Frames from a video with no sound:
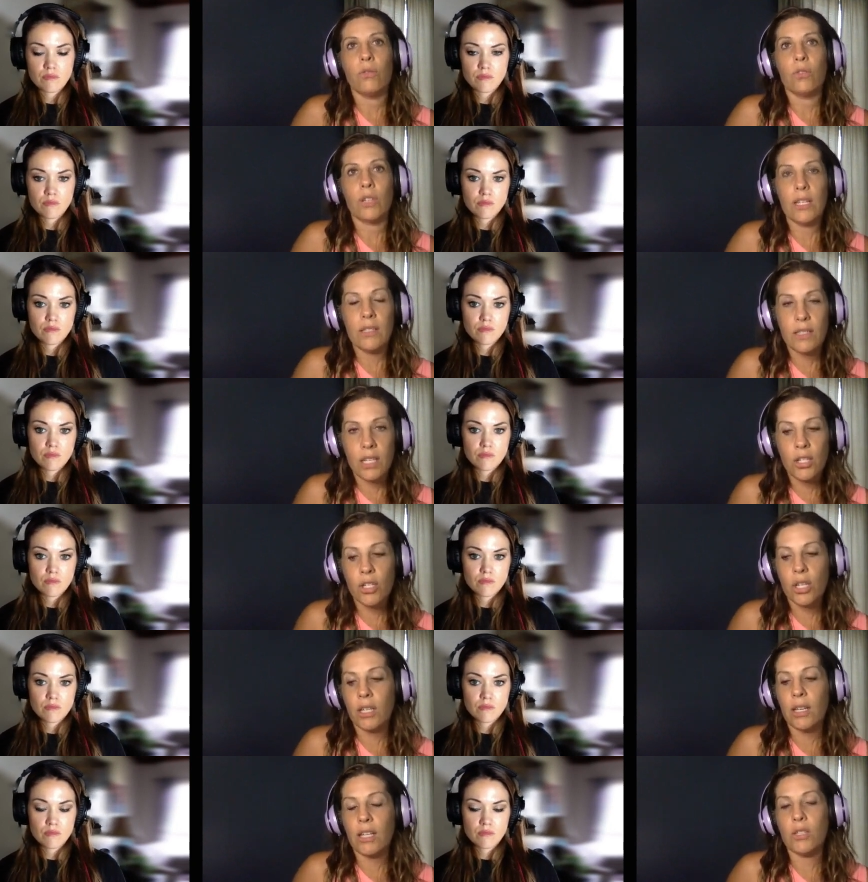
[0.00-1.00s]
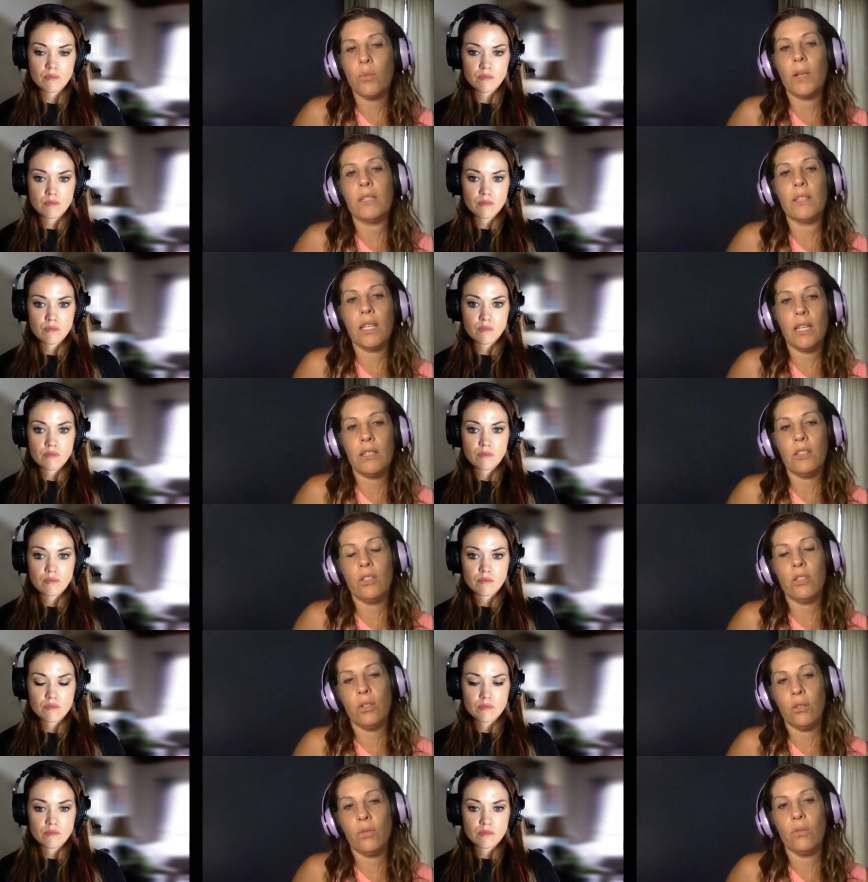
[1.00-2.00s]
Speaker 1: condition is what leads
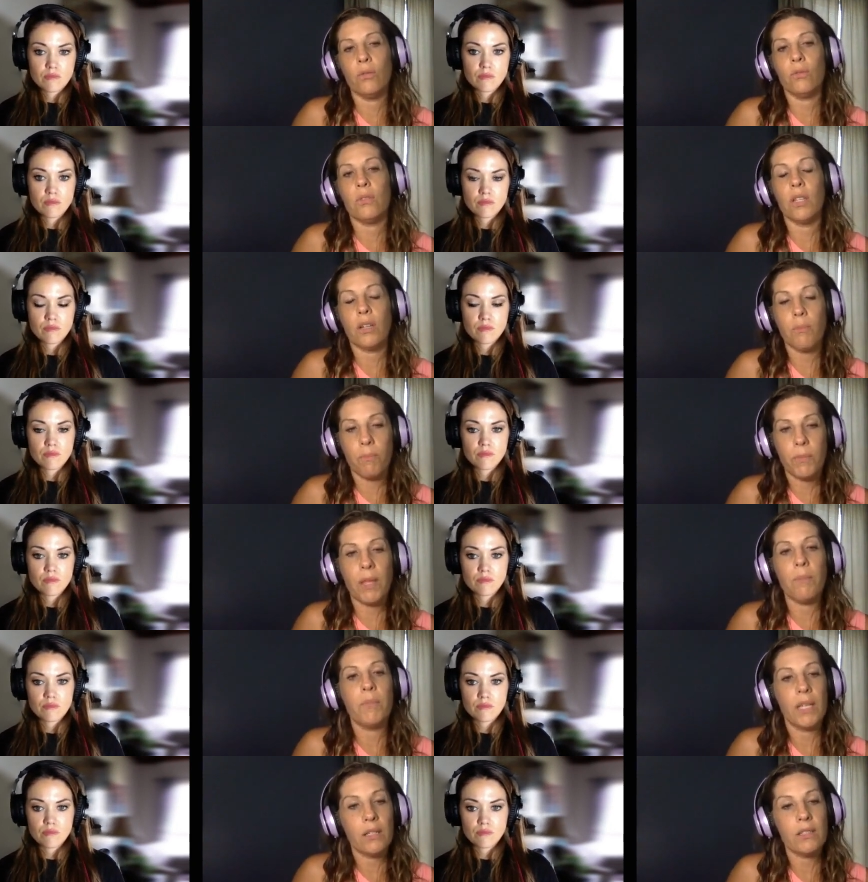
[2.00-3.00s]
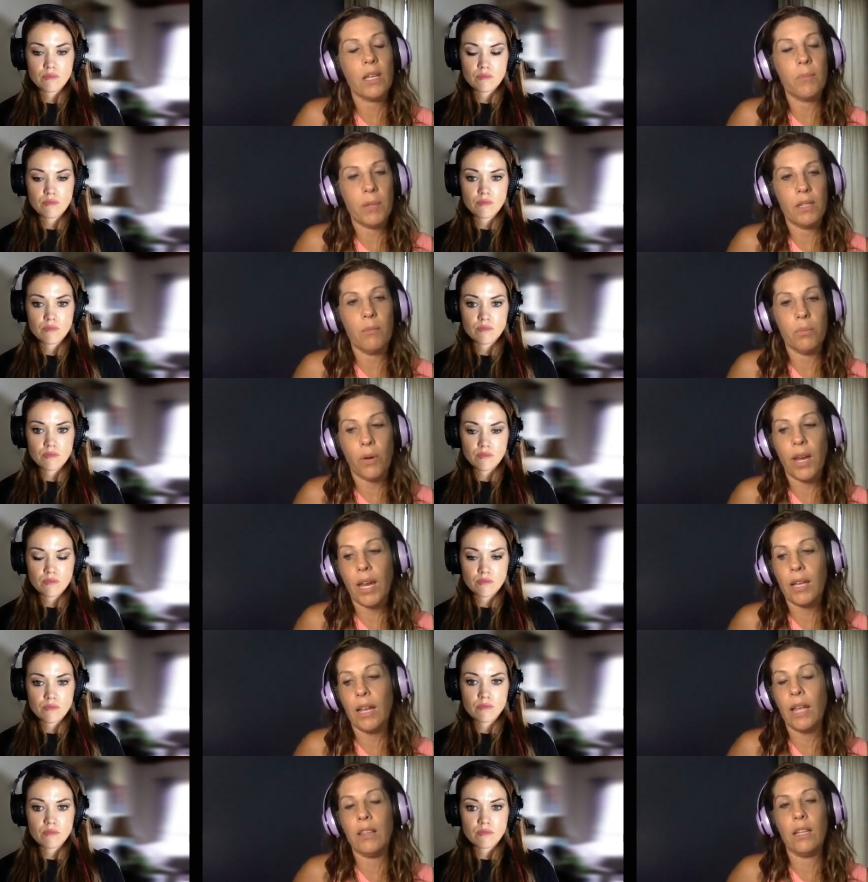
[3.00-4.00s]
to the, the buildup in the
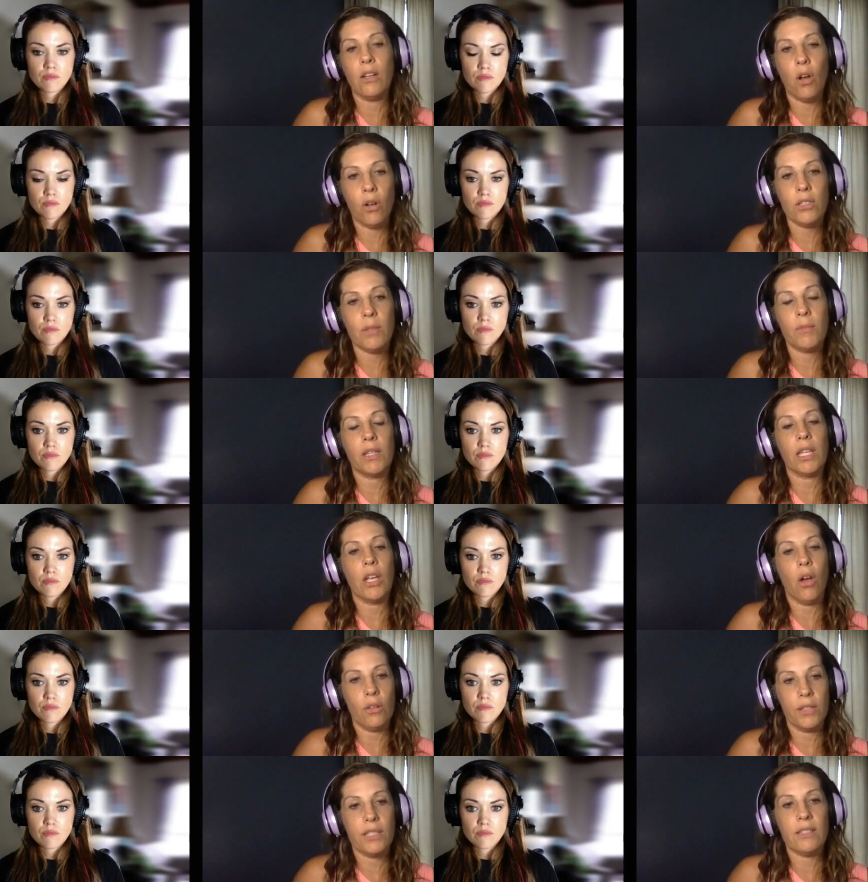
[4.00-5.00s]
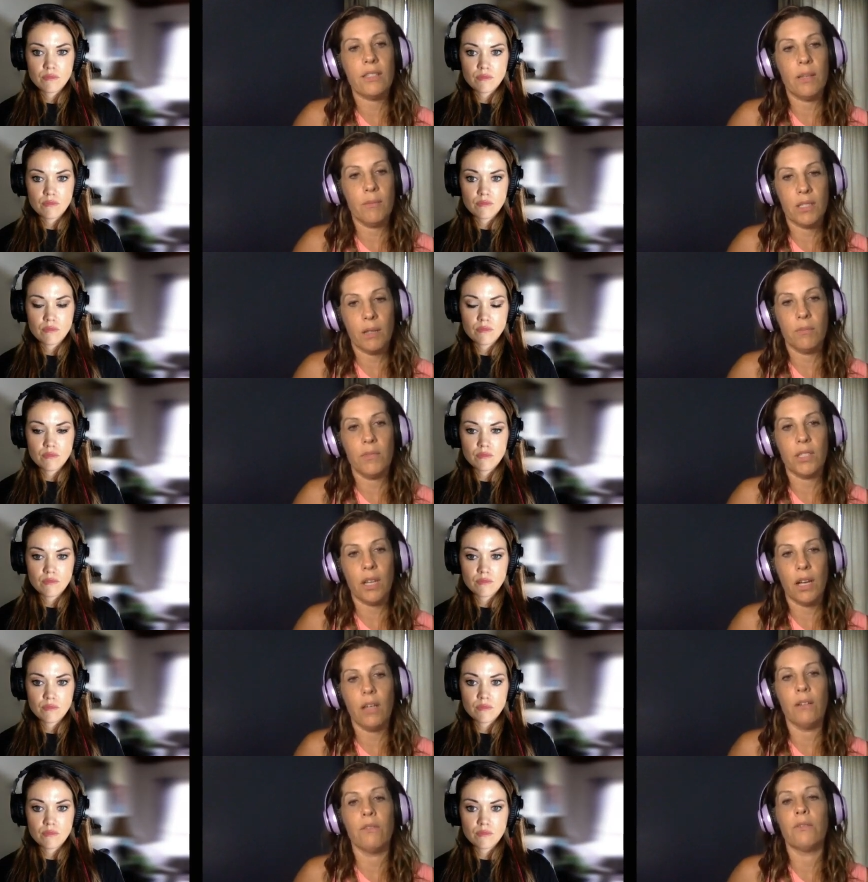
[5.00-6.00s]
brain and then ultimately all these symptoms
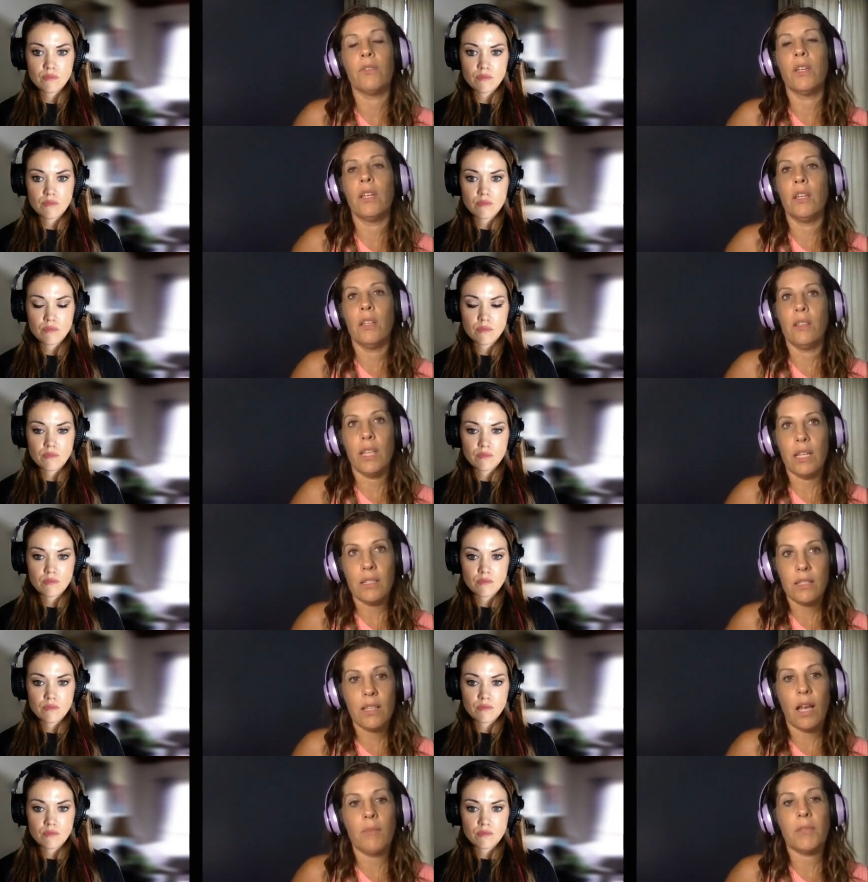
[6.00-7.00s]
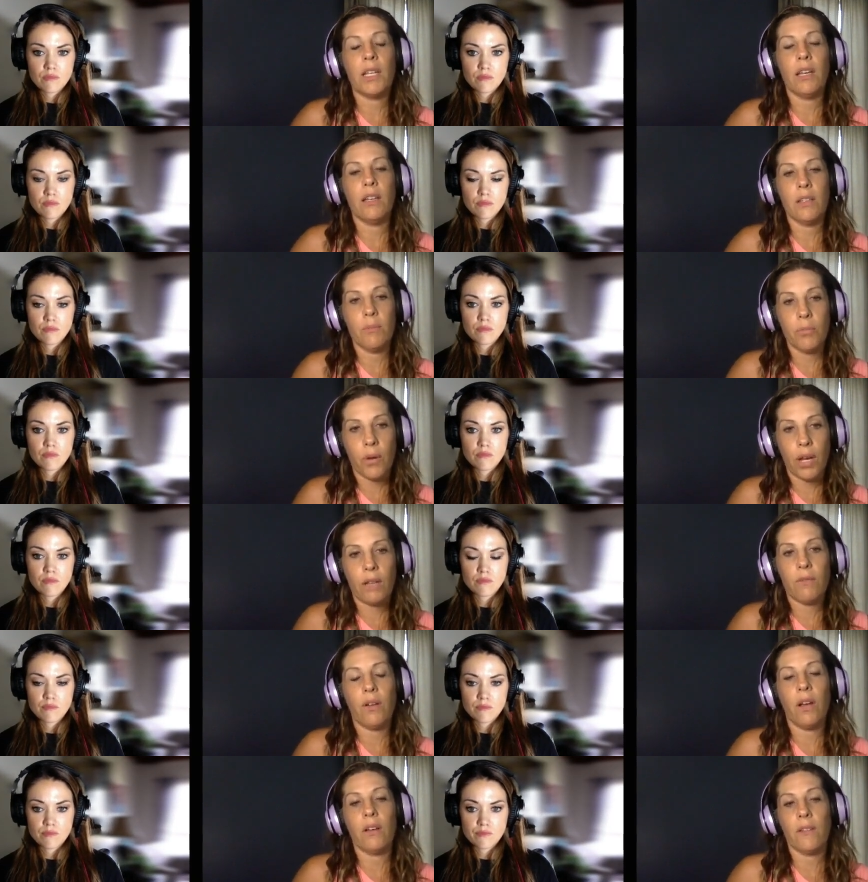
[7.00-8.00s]
of the insomnia, the brain
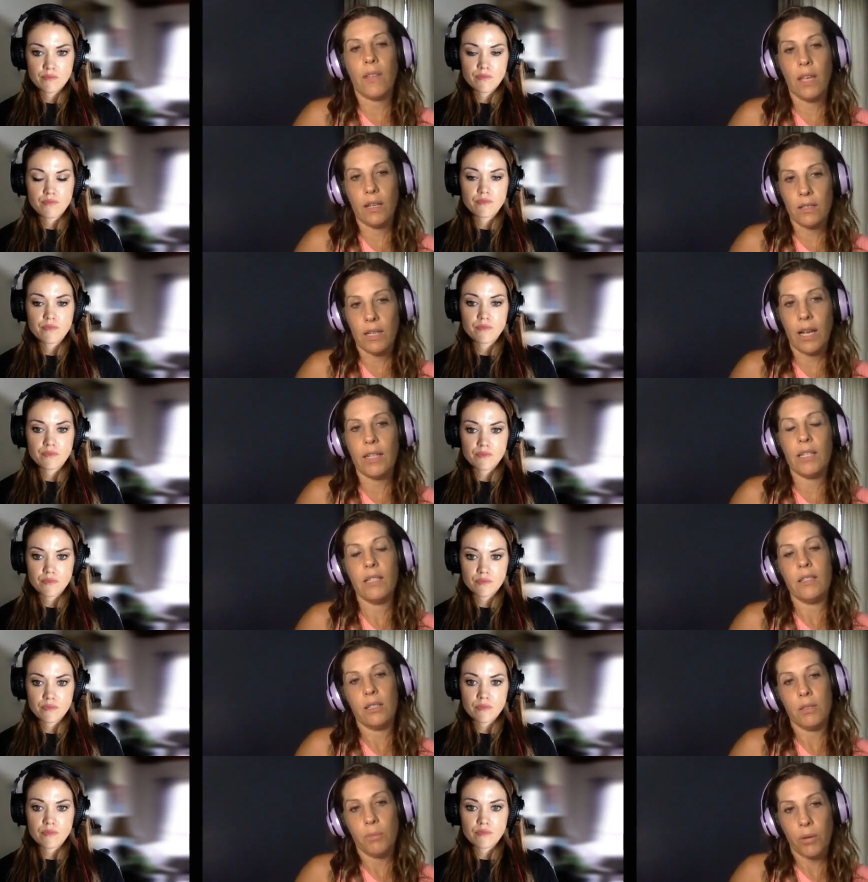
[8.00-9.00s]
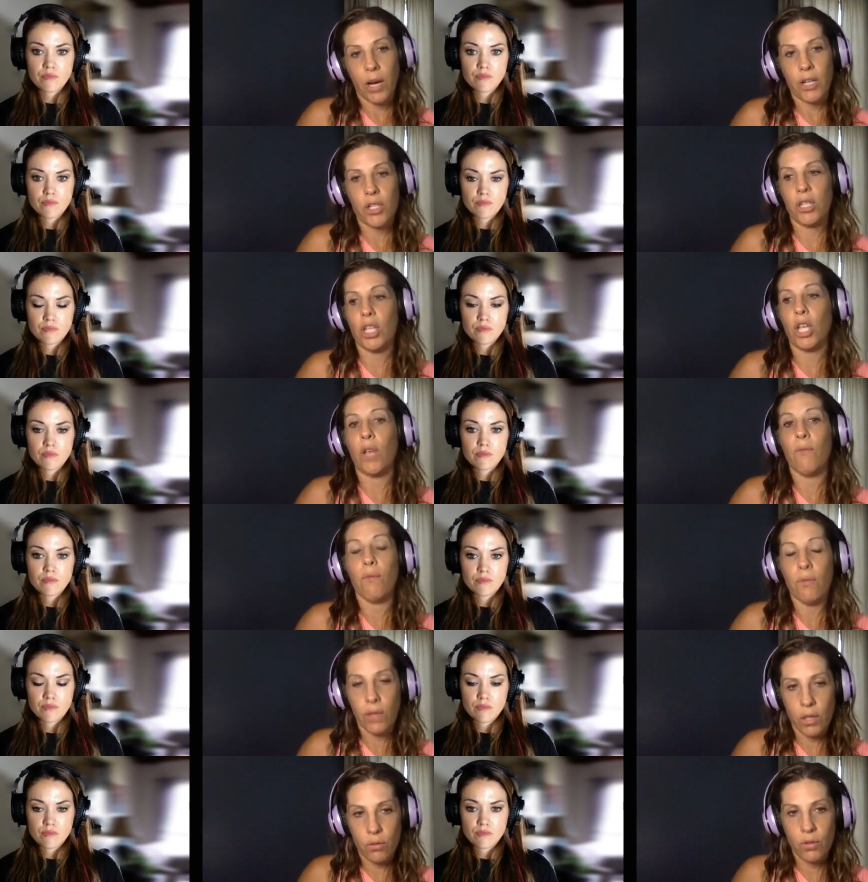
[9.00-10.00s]
fog, the anxiety, the depression, the
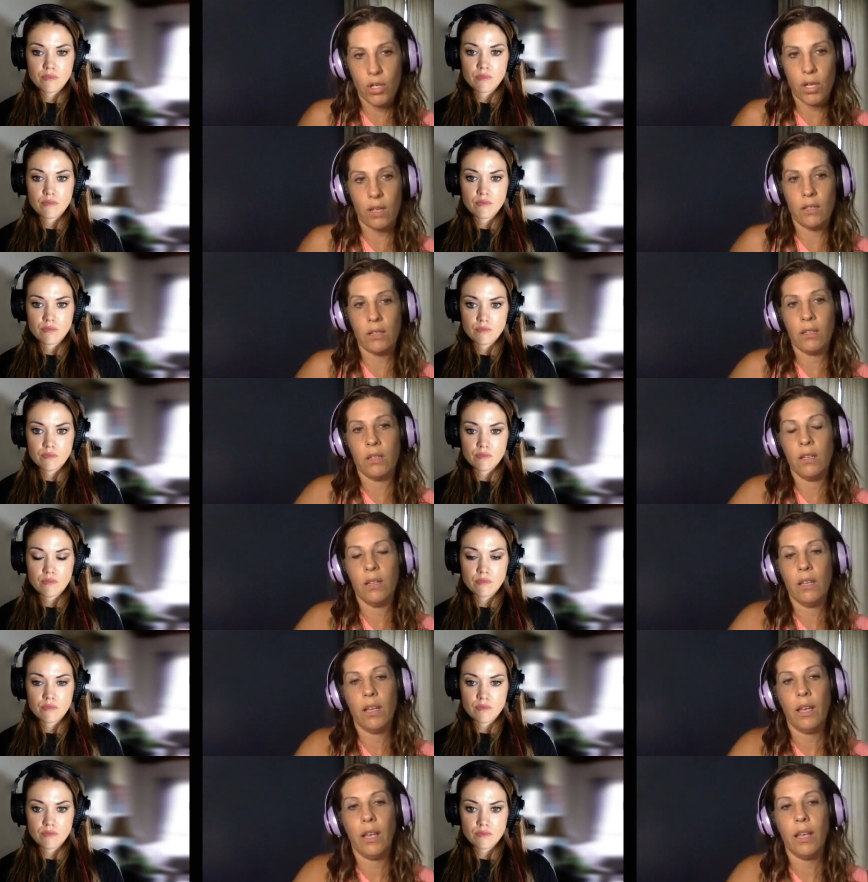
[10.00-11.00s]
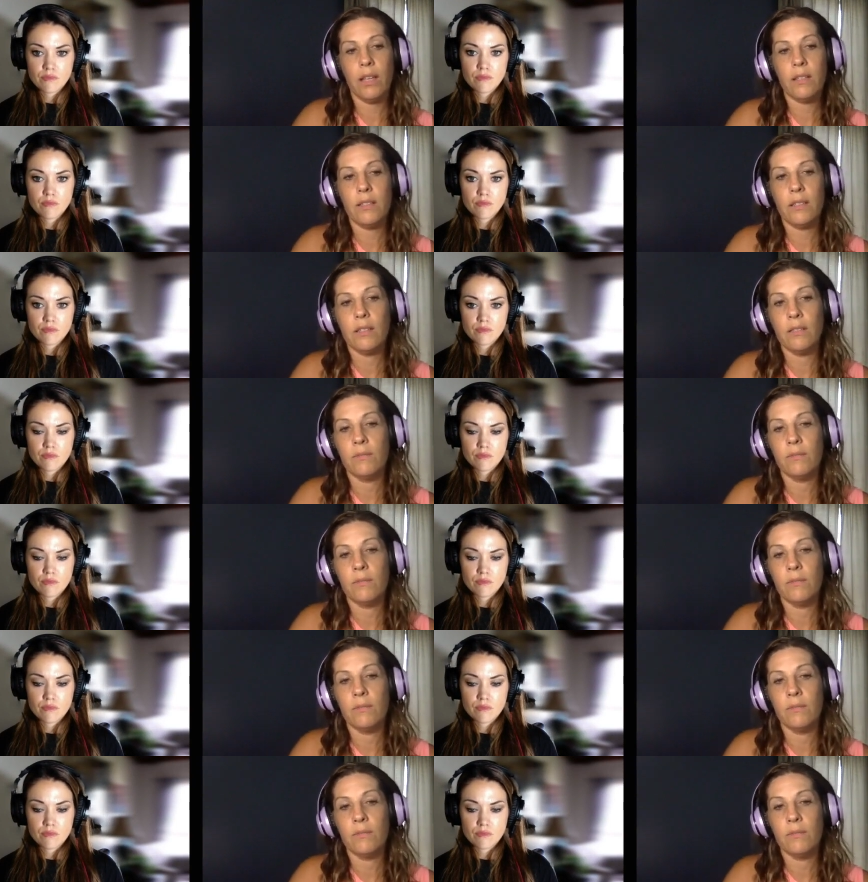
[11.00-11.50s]
confusion, and